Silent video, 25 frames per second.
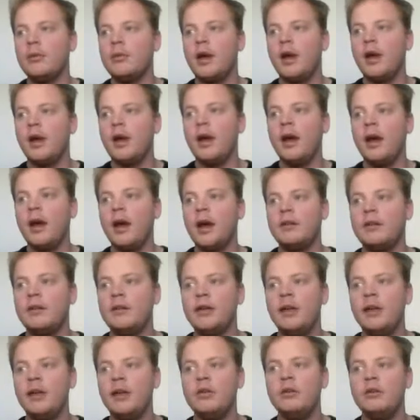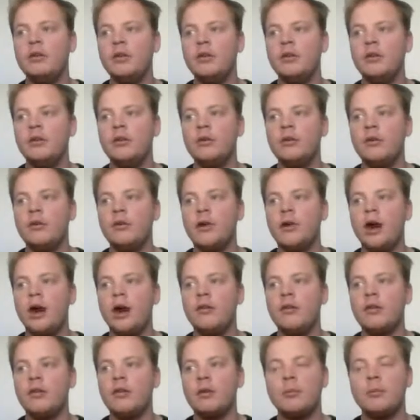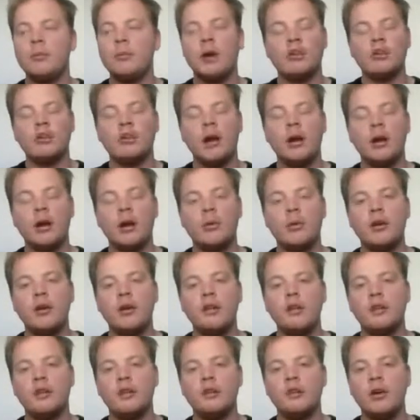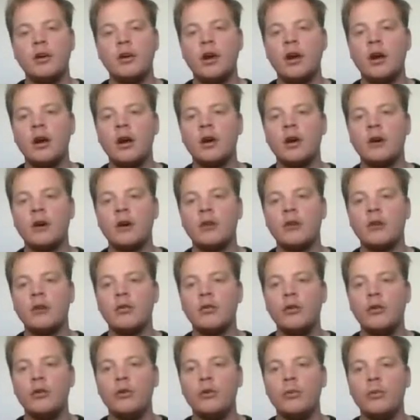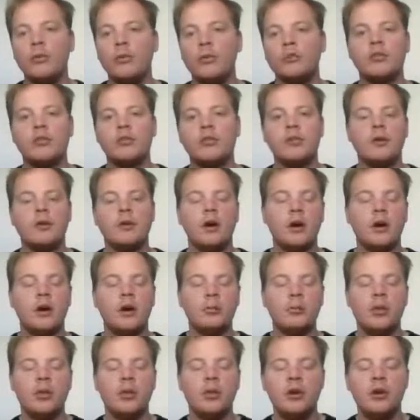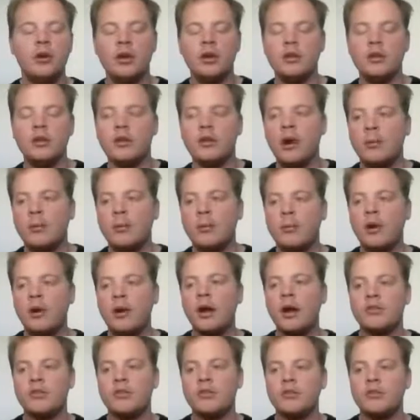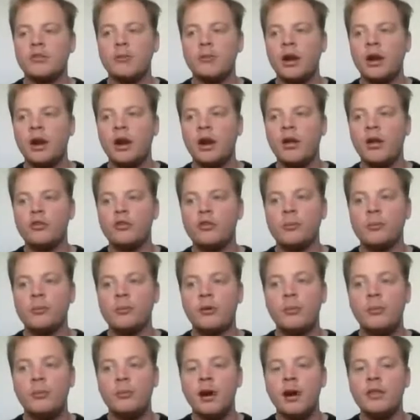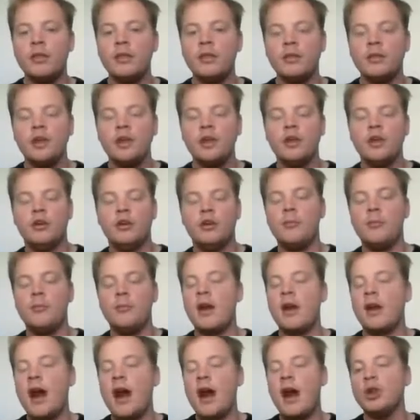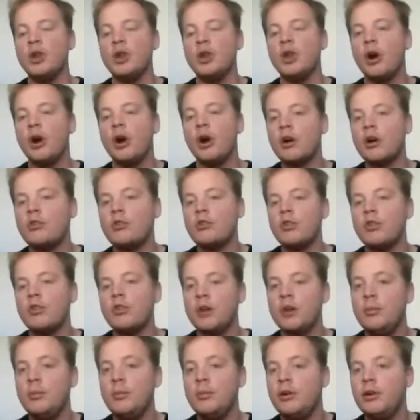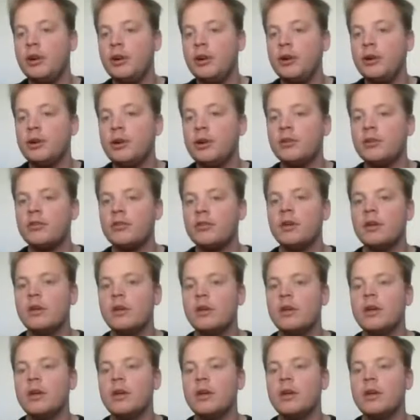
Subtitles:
They tend to have much higher prices. Our groups, our communities are priced at $20 per month, no matter how large the community is.